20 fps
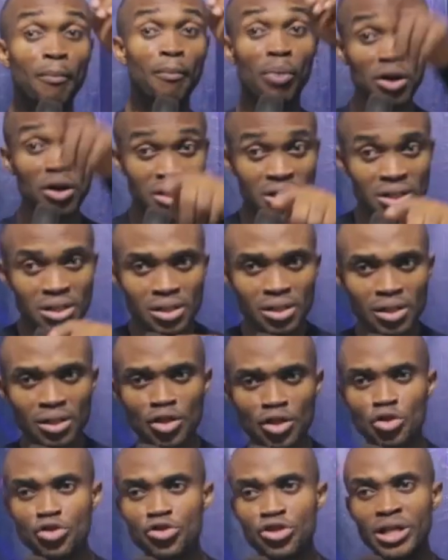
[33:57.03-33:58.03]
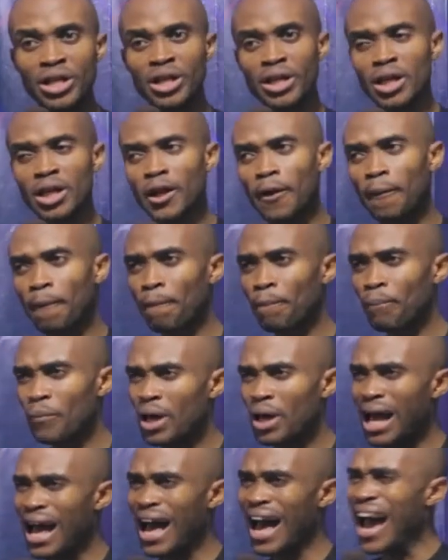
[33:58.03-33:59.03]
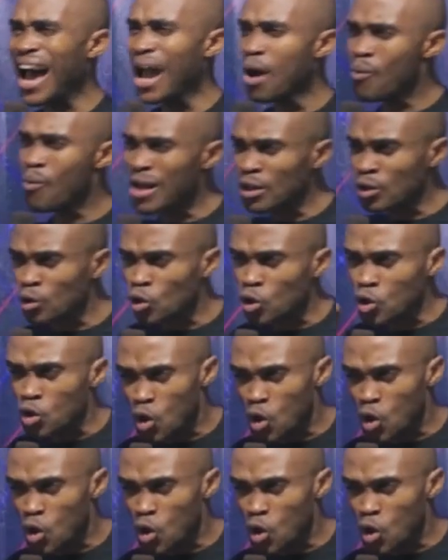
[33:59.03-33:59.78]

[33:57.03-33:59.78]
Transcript: But you see, I want you to